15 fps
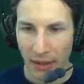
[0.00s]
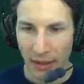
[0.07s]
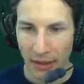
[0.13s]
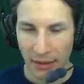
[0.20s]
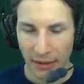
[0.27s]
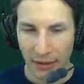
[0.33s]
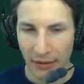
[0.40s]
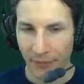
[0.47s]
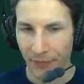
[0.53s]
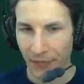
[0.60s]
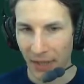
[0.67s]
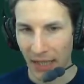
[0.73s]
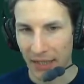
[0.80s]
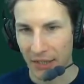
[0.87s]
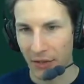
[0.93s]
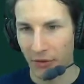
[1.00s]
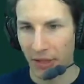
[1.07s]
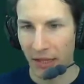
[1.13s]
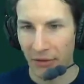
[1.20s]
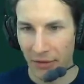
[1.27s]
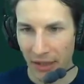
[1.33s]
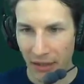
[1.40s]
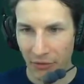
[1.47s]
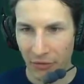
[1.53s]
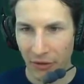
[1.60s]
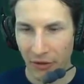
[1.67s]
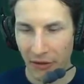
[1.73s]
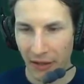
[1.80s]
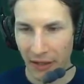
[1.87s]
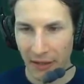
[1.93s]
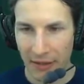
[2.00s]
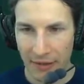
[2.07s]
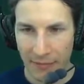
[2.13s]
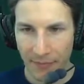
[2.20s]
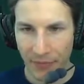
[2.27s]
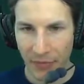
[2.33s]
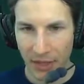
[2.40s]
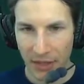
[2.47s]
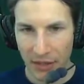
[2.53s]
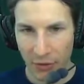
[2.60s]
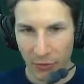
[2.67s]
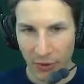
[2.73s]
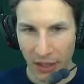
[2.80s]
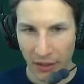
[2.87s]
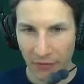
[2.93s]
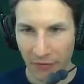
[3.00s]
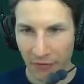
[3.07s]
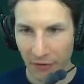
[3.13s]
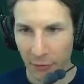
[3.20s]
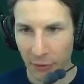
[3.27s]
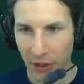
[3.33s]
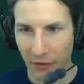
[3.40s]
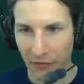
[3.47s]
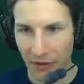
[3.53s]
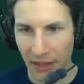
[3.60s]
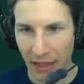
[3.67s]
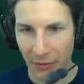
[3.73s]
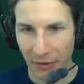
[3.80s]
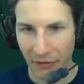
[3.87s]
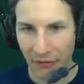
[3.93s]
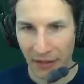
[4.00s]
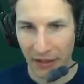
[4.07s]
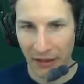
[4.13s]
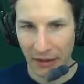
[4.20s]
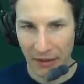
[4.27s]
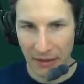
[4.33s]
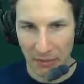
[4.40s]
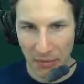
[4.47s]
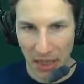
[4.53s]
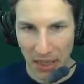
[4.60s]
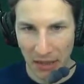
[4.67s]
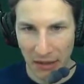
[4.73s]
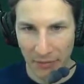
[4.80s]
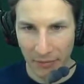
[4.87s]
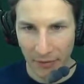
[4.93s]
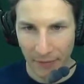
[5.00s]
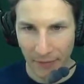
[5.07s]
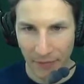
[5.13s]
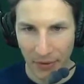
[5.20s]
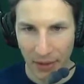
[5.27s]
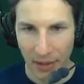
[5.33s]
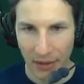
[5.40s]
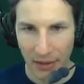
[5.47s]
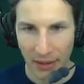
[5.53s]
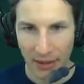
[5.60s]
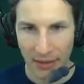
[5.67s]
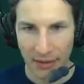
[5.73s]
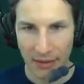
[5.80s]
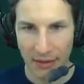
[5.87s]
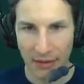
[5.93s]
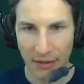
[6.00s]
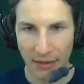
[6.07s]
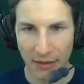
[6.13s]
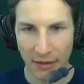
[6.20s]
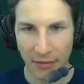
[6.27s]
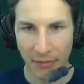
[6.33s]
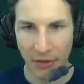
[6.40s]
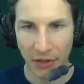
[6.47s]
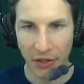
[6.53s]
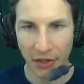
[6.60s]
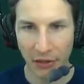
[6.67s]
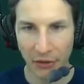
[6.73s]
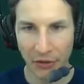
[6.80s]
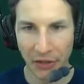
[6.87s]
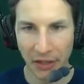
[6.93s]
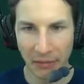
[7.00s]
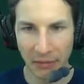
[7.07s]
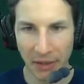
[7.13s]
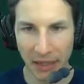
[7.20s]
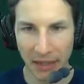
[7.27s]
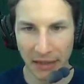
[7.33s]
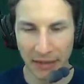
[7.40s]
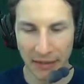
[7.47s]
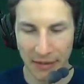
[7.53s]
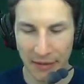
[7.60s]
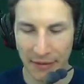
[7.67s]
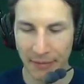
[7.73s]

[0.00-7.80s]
And so now the thing is, so we have now defined this medium, this machine learning appliance.